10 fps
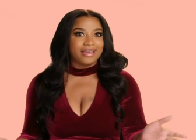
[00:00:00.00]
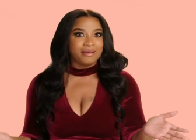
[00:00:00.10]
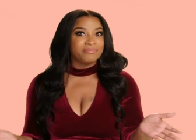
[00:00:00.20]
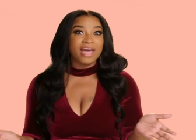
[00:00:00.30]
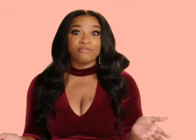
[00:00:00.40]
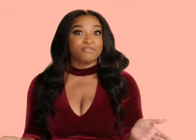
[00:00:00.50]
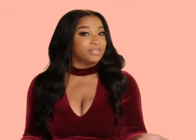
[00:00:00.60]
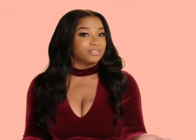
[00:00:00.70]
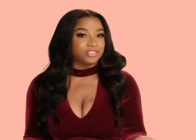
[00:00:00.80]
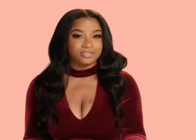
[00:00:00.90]
I'm not
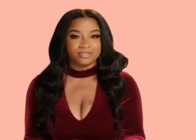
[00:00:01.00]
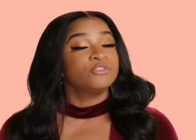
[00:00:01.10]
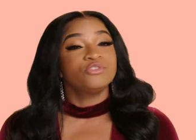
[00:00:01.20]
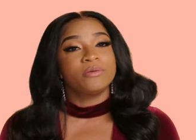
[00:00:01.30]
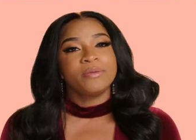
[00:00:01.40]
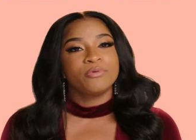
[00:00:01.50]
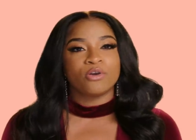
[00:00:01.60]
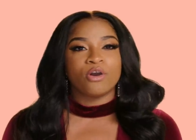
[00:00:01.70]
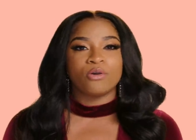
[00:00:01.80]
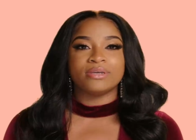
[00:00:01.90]
rich. You know, people
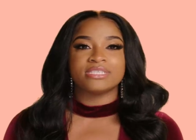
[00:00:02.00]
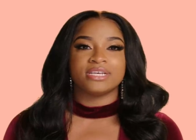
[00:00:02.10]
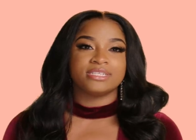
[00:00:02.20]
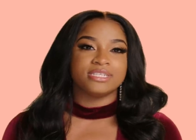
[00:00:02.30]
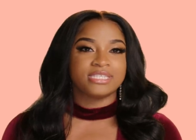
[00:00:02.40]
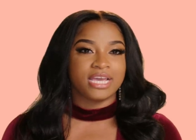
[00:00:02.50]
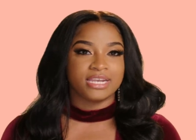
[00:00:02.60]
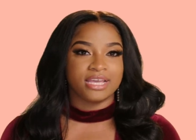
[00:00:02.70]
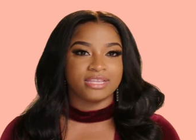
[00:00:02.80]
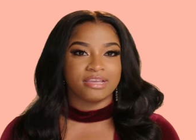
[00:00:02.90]
don't always understand it.